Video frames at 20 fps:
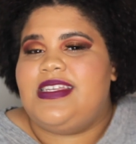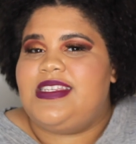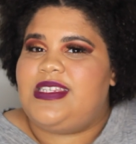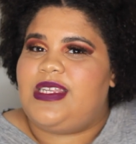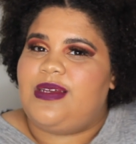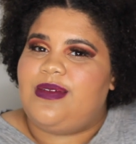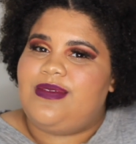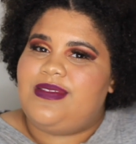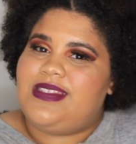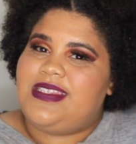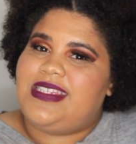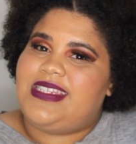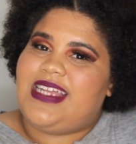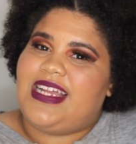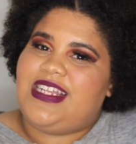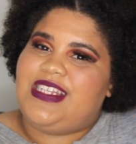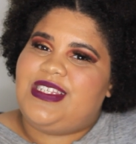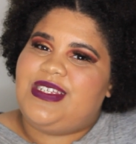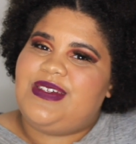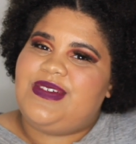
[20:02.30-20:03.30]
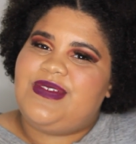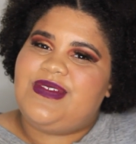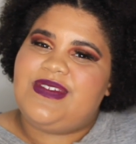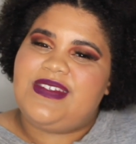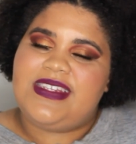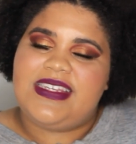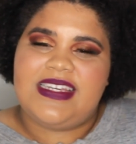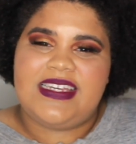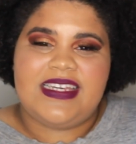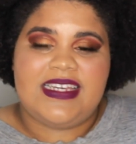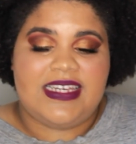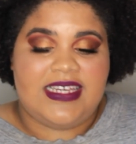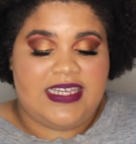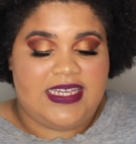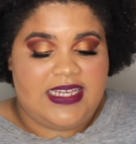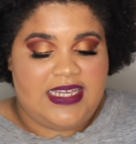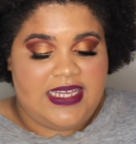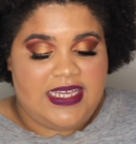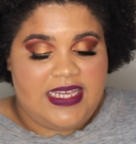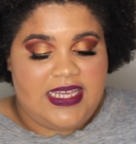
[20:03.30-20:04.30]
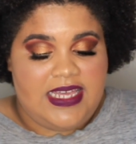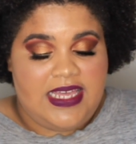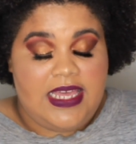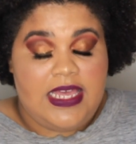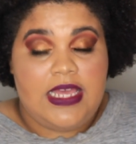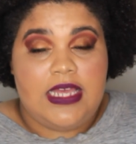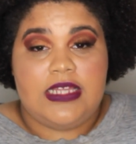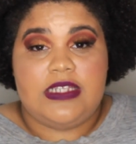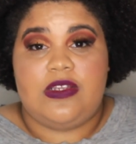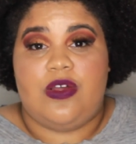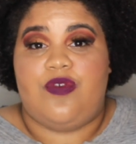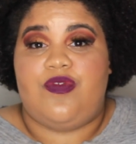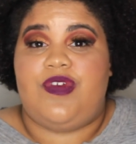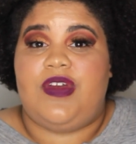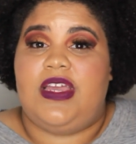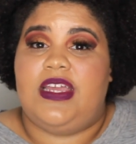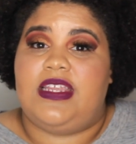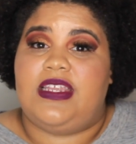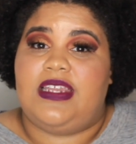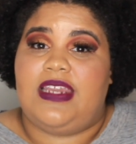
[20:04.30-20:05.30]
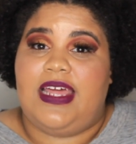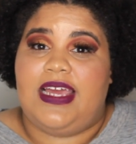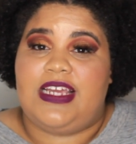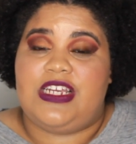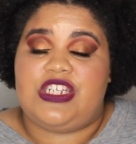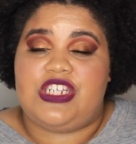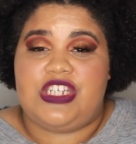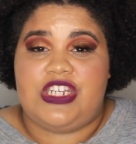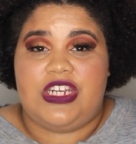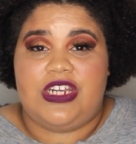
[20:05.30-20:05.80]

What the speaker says: So stay tuned. Don't forget to like,